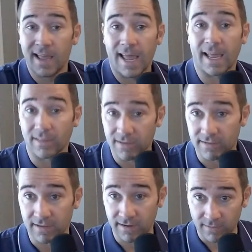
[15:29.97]
hey,
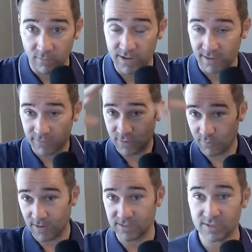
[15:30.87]
listen, we have so
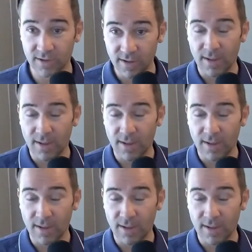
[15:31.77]
much